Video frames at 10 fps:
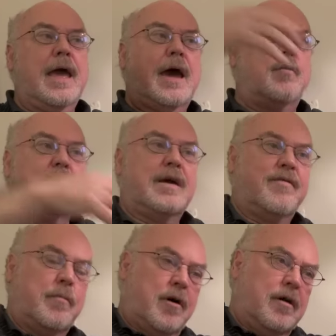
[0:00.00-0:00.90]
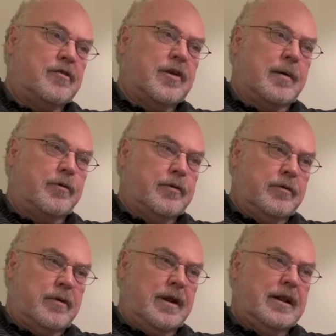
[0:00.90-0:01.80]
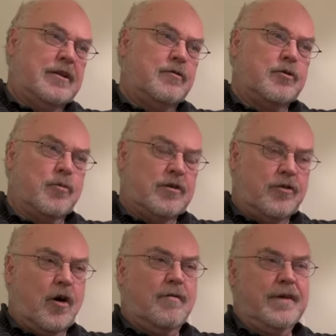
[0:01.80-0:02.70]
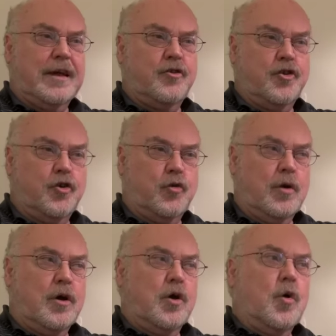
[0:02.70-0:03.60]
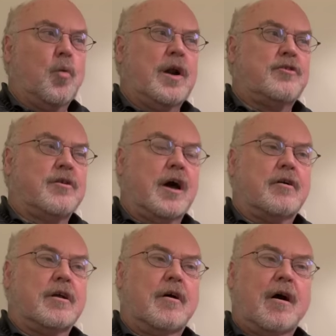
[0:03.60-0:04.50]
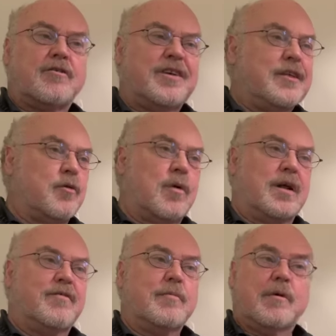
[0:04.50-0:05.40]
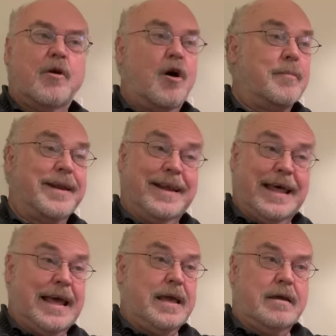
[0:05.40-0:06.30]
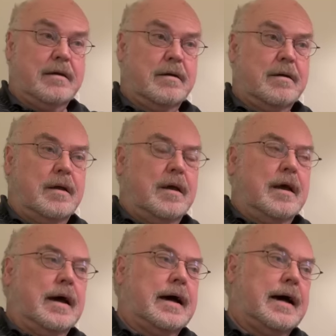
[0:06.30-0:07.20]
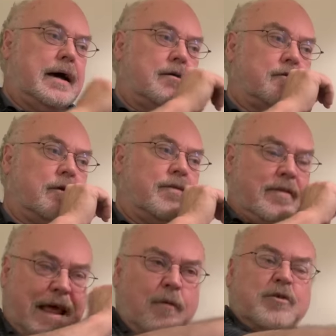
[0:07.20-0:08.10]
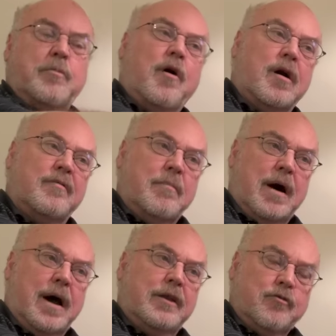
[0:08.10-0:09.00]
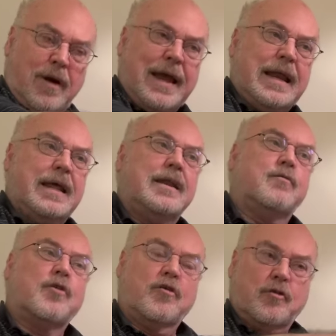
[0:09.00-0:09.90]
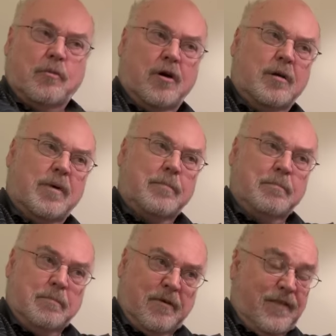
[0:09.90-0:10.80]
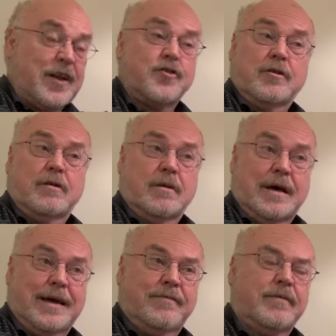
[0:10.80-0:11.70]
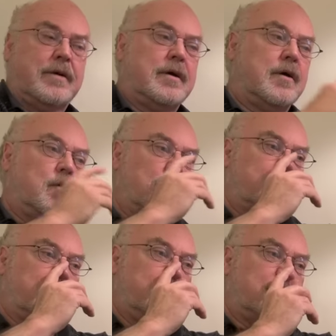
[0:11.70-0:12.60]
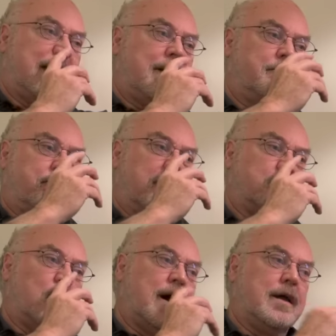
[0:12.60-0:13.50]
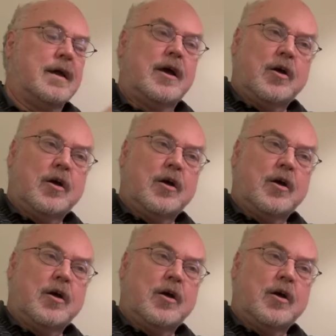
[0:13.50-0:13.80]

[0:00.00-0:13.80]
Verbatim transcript: and we give the parties an opportunity to, to resolve the issue when it's not going to cost either one of them an arm and a leg. Uh, so that was part of my training. It was also part of my professional life was to do that. So I